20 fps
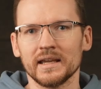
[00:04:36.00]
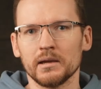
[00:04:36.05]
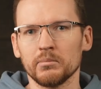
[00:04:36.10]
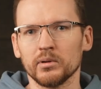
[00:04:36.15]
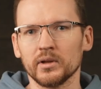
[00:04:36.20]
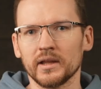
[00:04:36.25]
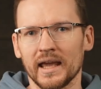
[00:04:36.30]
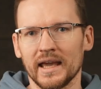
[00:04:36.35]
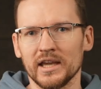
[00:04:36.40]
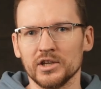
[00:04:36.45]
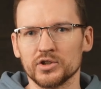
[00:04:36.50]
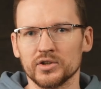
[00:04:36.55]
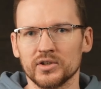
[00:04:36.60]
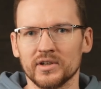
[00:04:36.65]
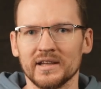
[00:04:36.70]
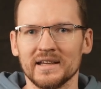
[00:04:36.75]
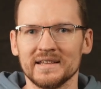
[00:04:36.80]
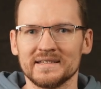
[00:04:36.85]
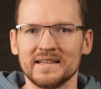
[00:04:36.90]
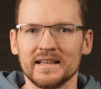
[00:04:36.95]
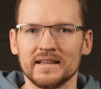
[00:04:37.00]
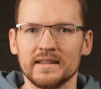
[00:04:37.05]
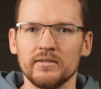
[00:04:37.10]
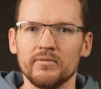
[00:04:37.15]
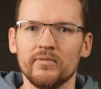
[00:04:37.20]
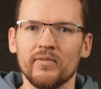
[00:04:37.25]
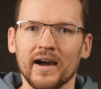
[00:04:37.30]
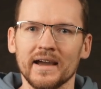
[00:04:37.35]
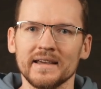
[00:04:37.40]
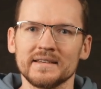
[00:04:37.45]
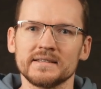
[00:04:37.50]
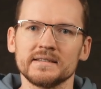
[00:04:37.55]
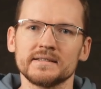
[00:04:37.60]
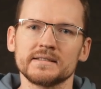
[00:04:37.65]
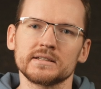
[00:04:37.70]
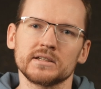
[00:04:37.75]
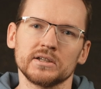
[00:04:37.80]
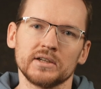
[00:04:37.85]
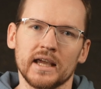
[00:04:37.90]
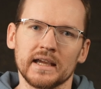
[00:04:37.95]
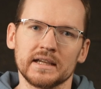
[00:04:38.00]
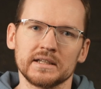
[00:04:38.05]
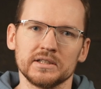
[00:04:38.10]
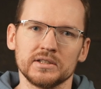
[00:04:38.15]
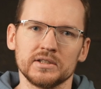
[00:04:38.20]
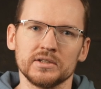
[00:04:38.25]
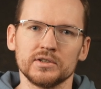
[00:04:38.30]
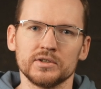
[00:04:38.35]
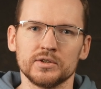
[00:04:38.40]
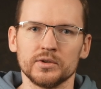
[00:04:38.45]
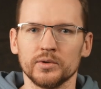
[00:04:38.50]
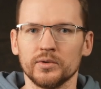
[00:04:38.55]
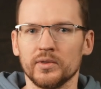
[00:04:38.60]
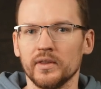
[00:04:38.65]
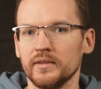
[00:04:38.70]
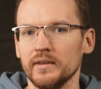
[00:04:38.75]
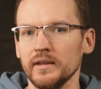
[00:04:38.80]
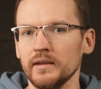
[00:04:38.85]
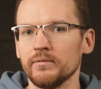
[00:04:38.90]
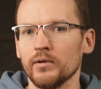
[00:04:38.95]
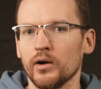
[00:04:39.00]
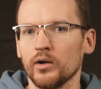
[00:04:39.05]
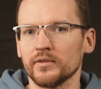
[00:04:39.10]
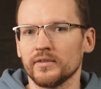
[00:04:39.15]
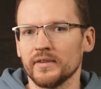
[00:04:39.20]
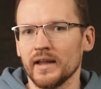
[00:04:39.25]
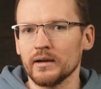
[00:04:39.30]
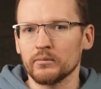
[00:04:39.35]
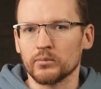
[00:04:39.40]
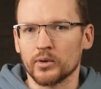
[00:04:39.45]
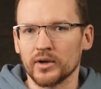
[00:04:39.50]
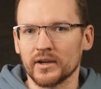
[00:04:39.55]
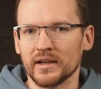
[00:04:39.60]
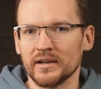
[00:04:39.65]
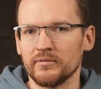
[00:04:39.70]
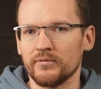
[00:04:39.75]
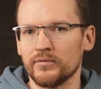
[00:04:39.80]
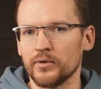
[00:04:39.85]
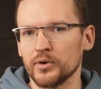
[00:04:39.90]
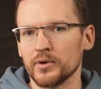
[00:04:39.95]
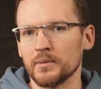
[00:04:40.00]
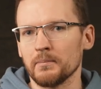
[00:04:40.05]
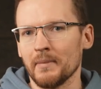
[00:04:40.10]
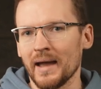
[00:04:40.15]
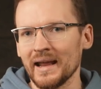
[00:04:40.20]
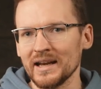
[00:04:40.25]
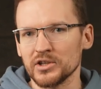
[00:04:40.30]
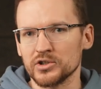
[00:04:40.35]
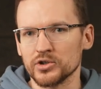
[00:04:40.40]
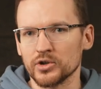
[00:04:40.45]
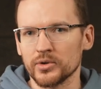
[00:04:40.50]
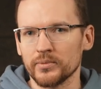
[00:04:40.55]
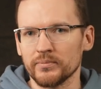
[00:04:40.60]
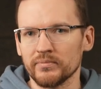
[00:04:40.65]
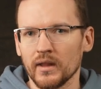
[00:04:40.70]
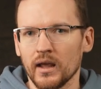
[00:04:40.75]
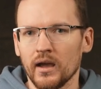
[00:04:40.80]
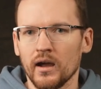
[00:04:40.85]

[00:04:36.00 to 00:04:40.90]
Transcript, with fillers: implication is that devices connected to the default network in Virt Manager